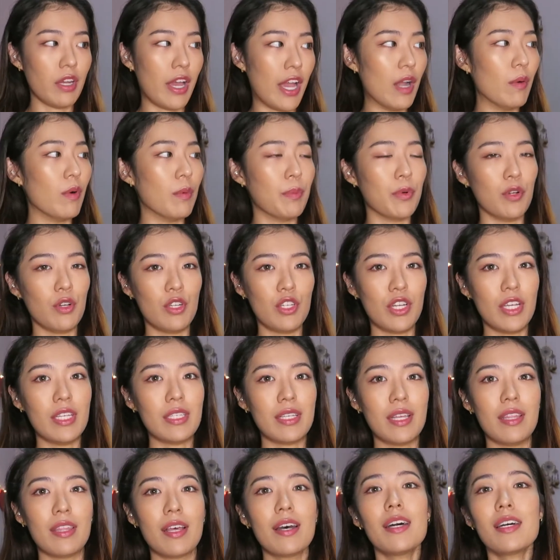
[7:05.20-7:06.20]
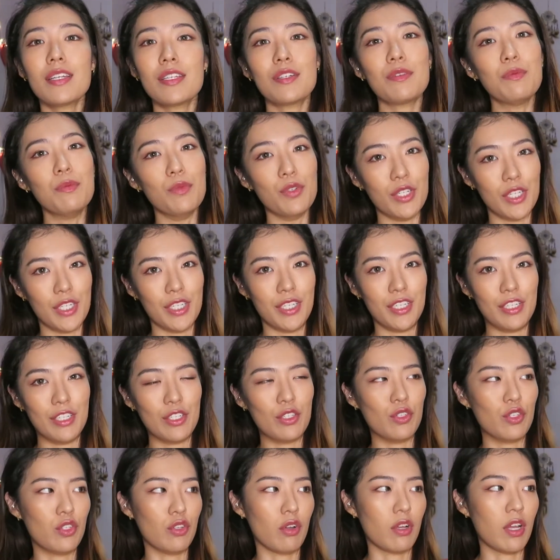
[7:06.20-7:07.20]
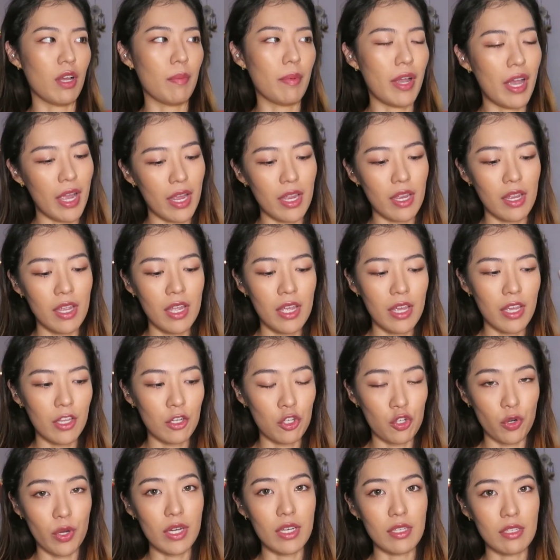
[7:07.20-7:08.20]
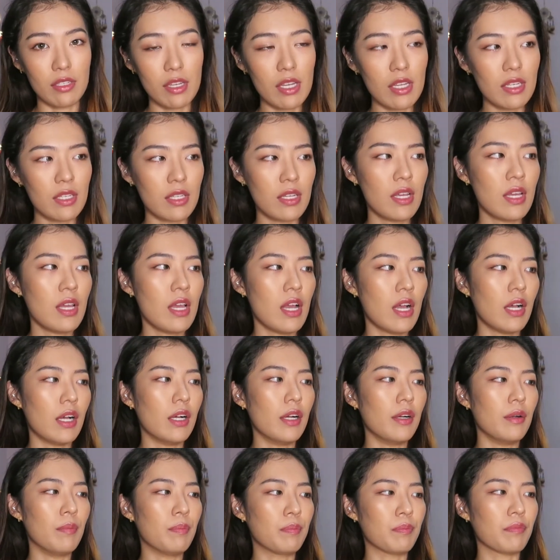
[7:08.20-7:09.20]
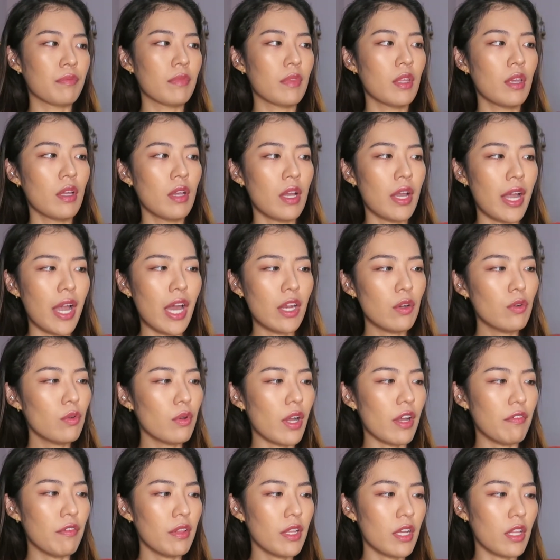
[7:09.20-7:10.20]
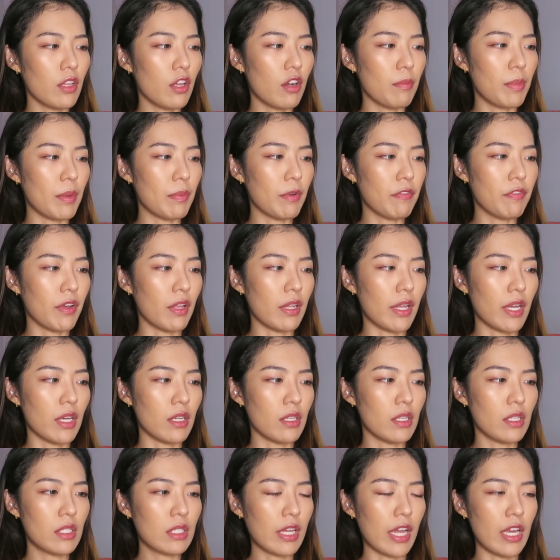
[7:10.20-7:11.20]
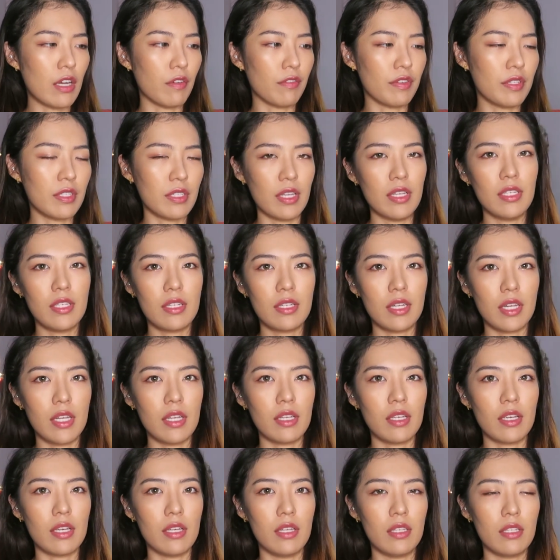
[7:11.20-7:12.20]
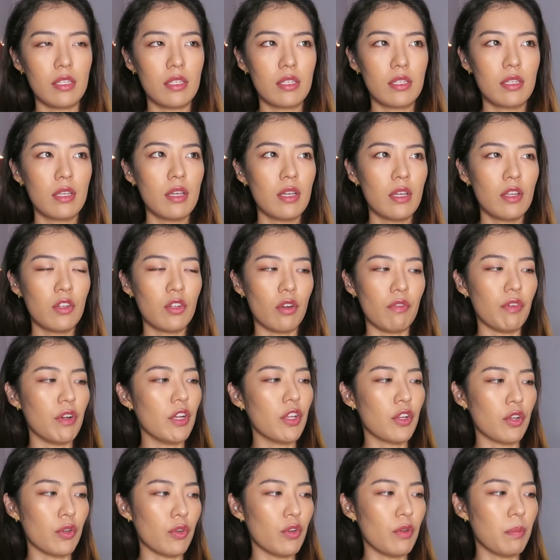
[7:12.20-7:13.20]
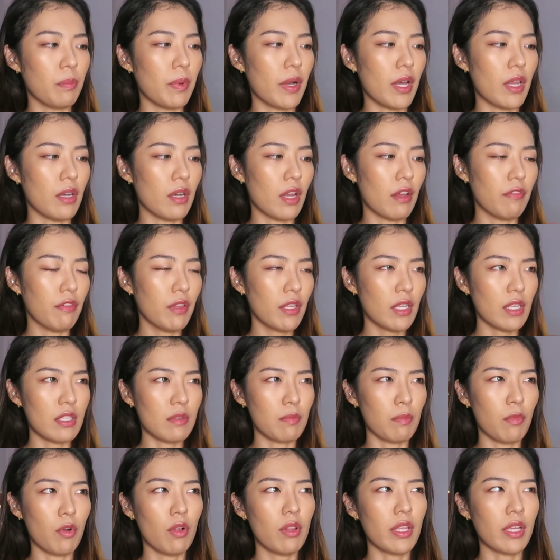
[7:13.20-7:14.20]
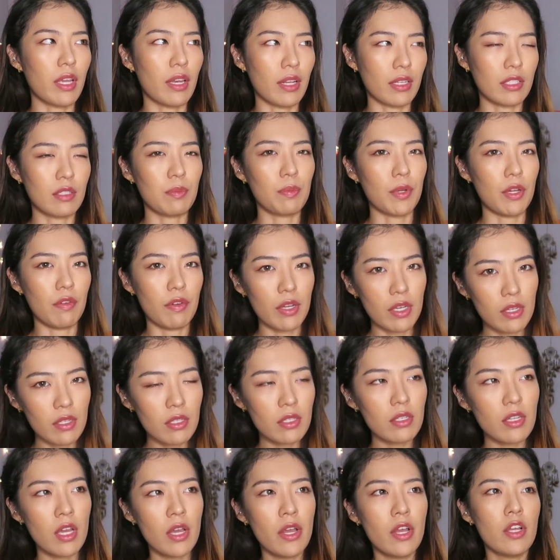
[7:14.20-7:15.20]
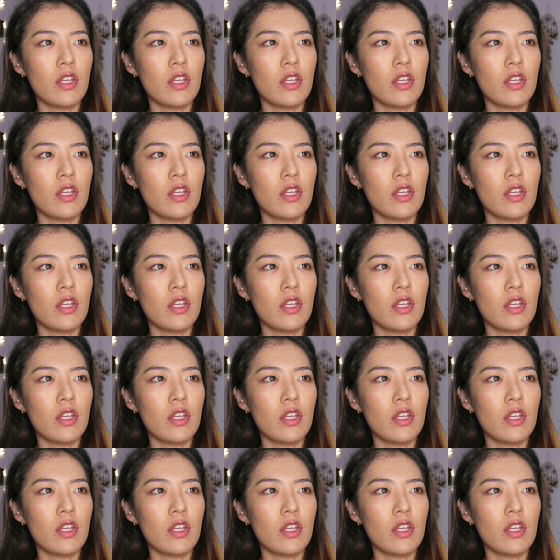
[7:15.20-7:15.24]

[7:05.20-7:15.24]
I will purchase another one to stock up. I enjoy the scent. I don't know, I feel like a lot of people felt like this kind of scent thing is not really good, but I feel like it's more like an experience.